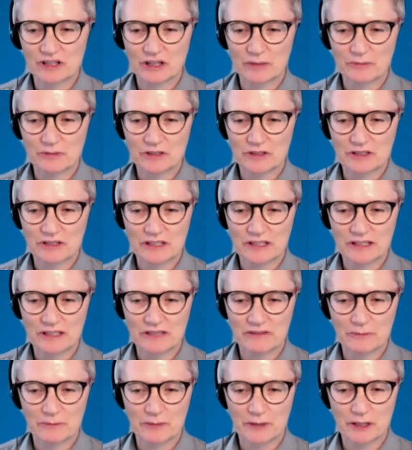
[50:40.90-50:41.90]
option to
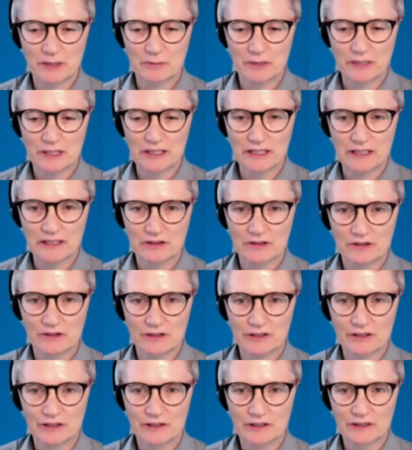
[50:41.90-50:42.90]
leave, the bottom right-hand
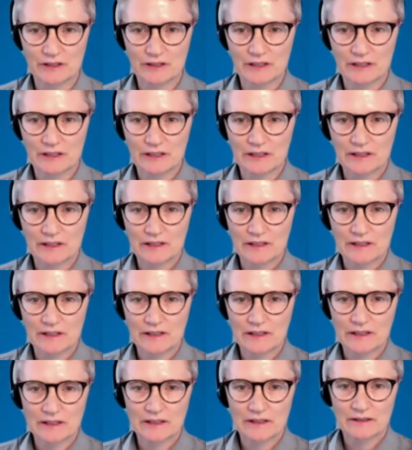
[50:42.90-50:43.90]
corner. Yes, I'm
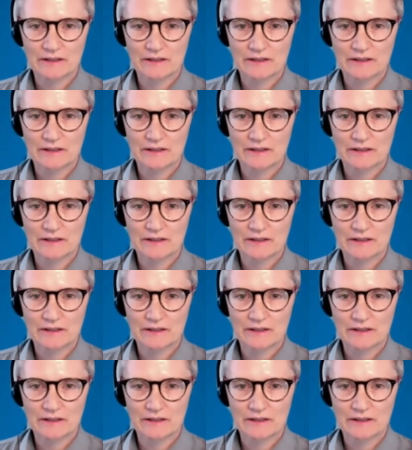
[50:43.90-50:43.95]
pressing